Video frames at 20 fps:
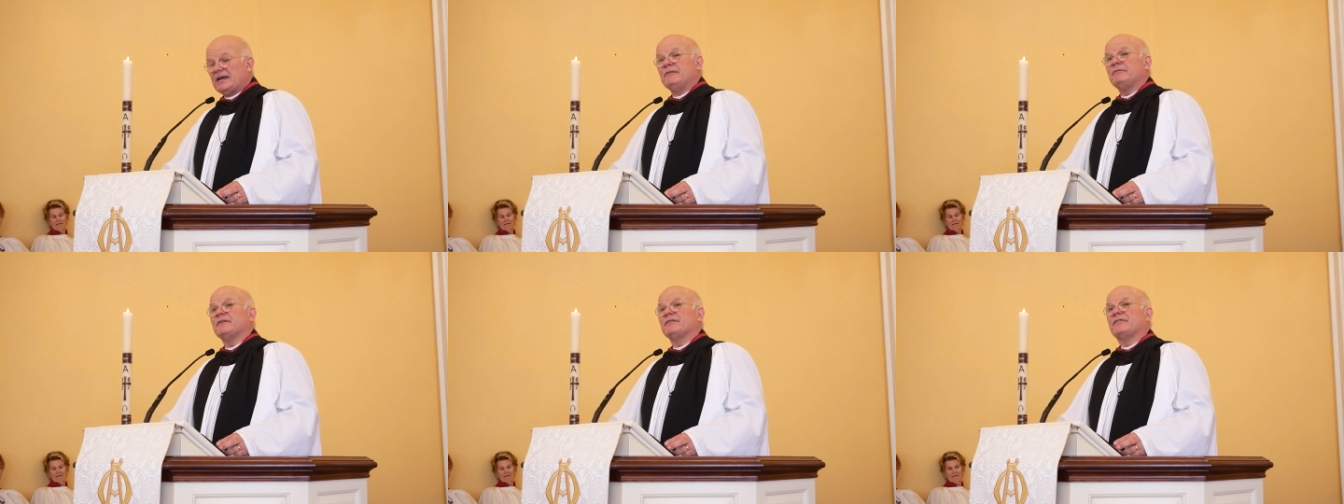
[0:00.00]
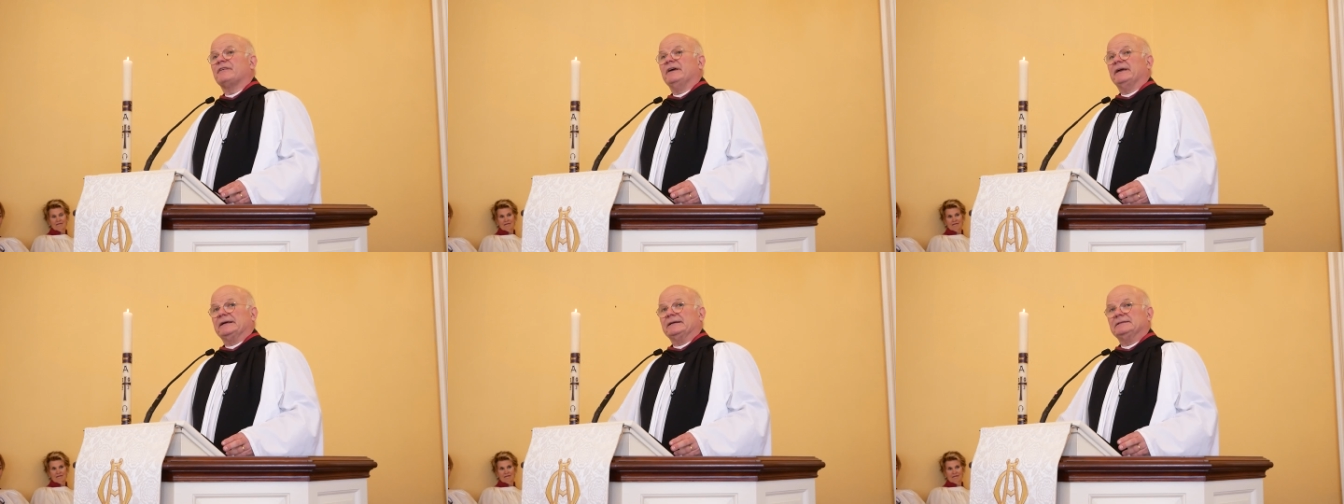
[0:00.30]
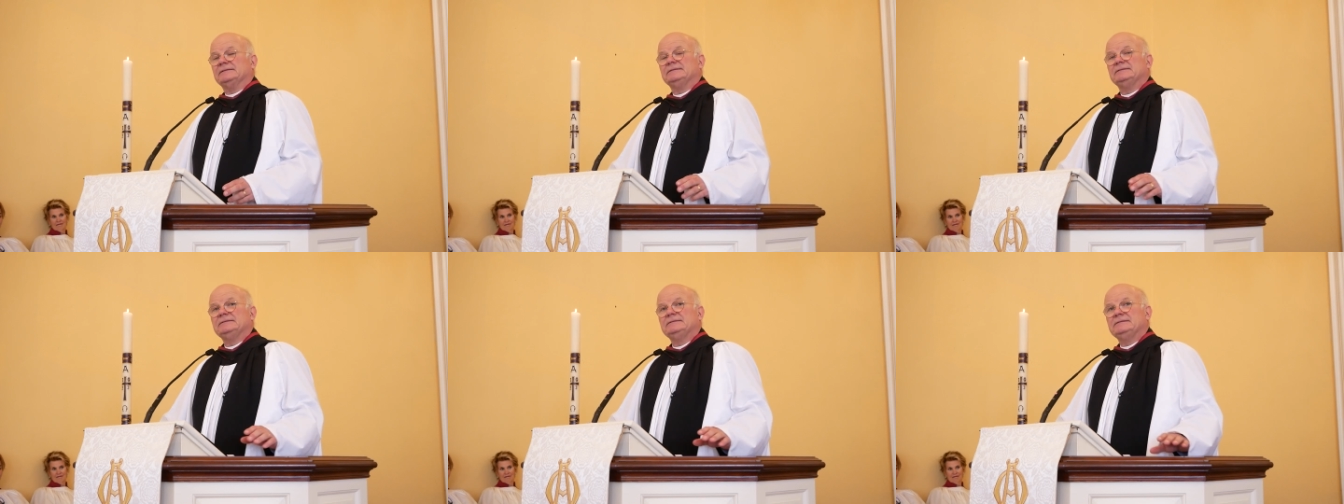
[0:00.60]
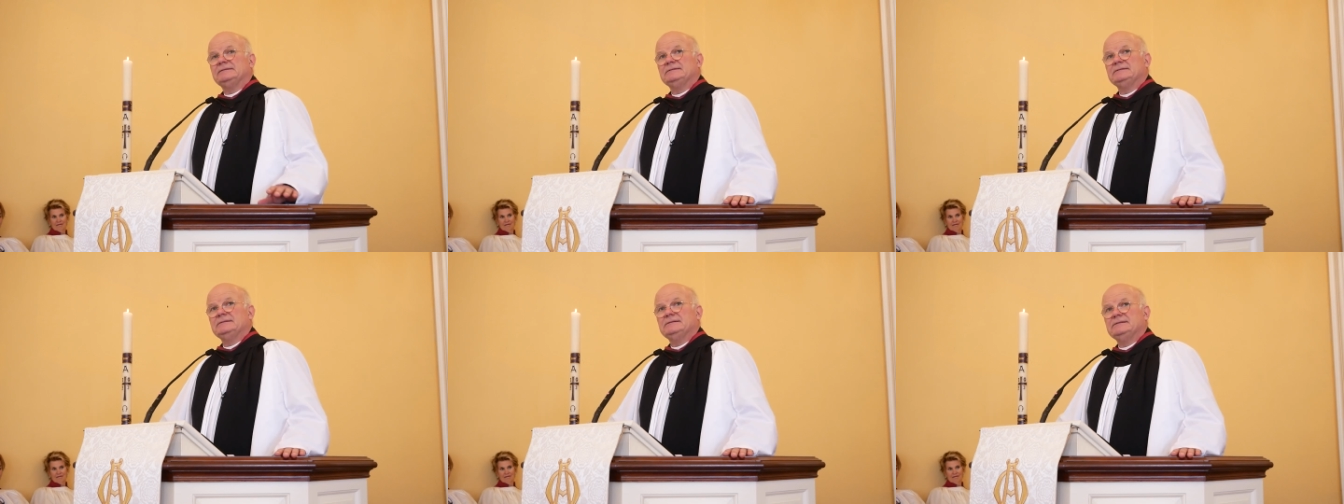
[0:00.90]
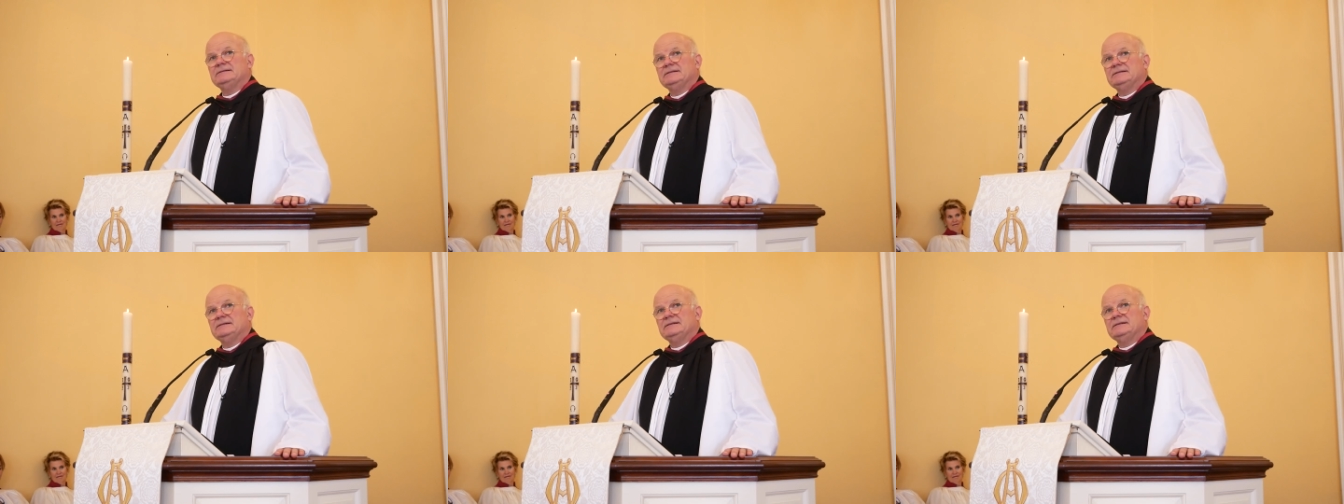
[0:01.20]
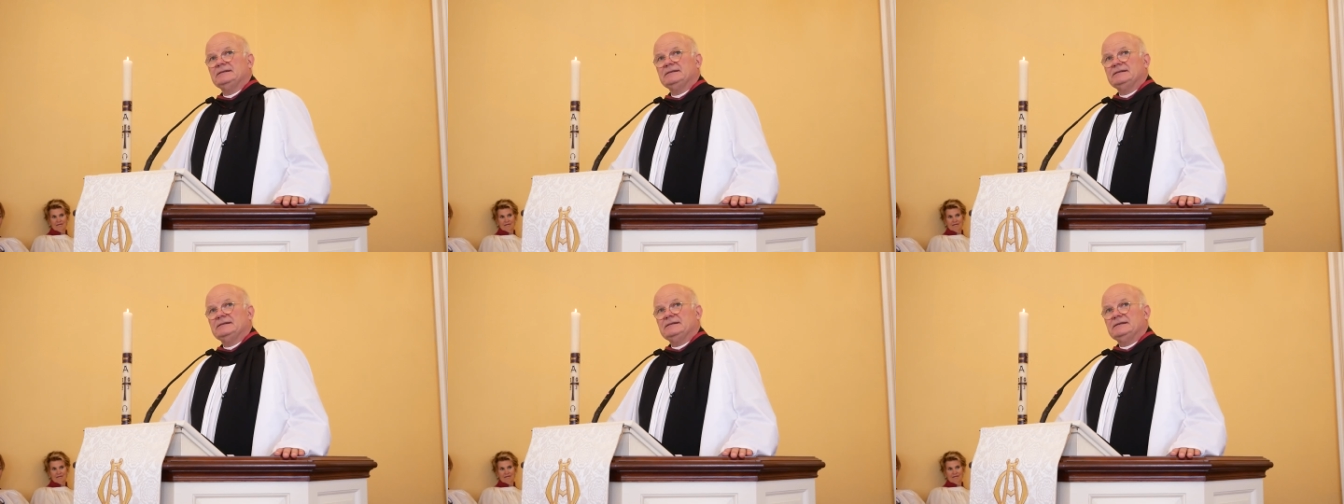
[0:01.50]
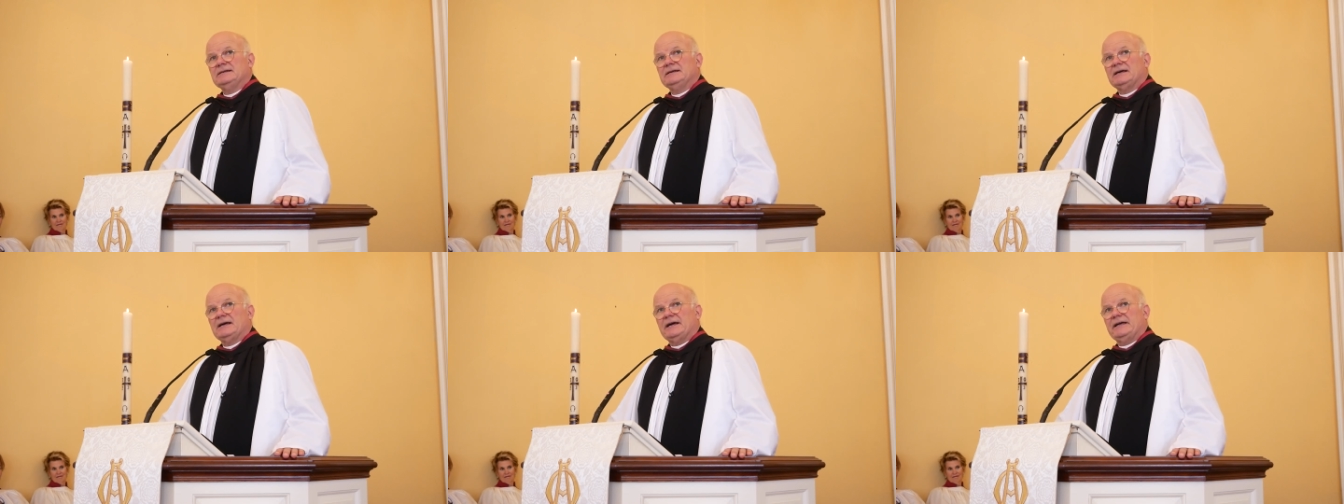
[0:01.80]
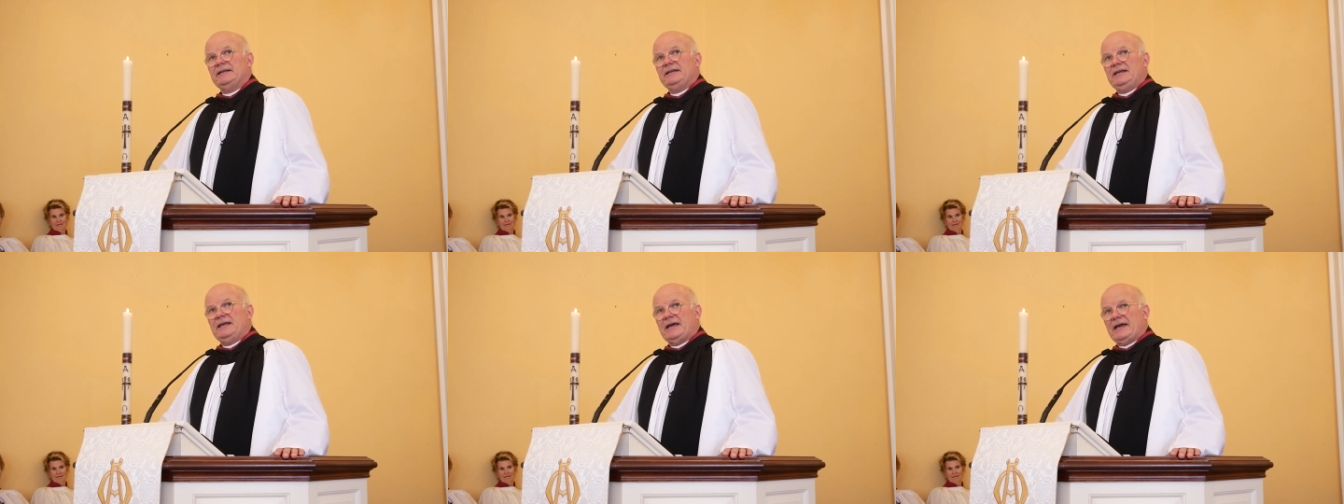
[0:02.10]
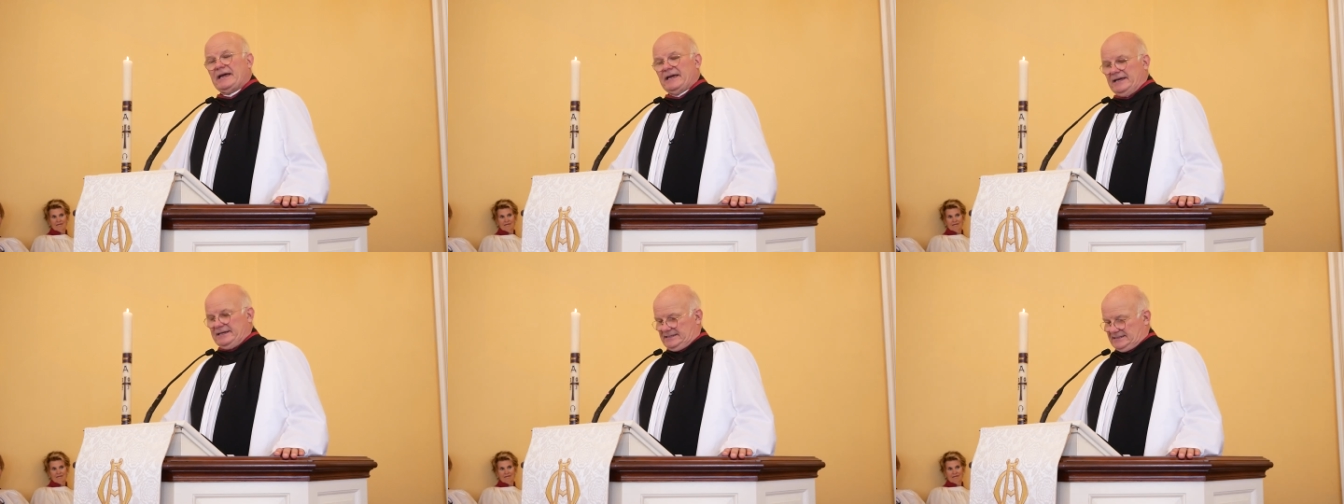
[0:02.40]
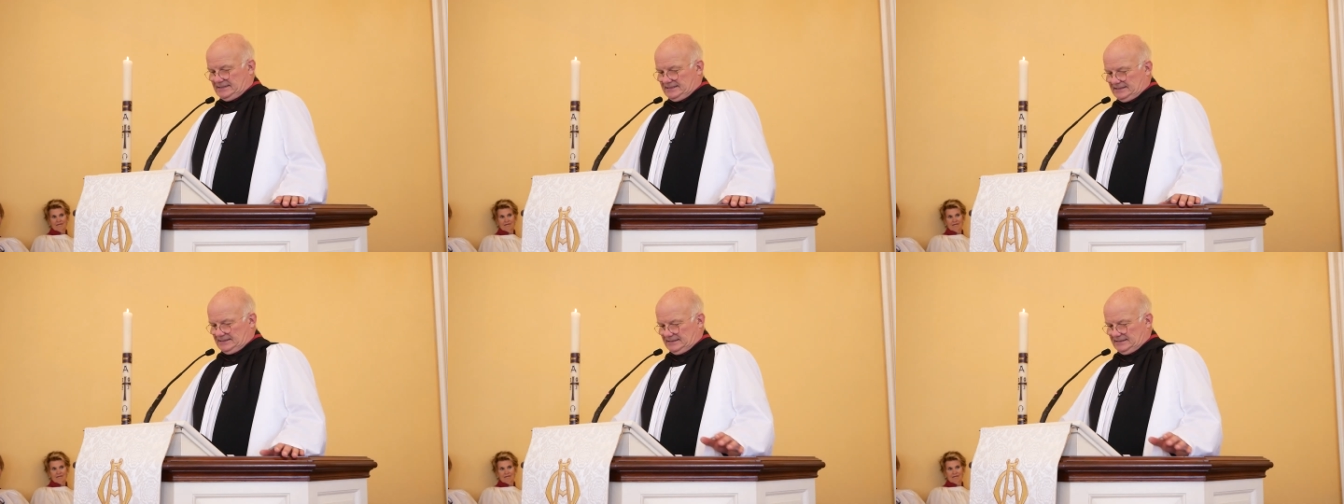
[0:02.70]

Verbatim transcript: everything. And yet,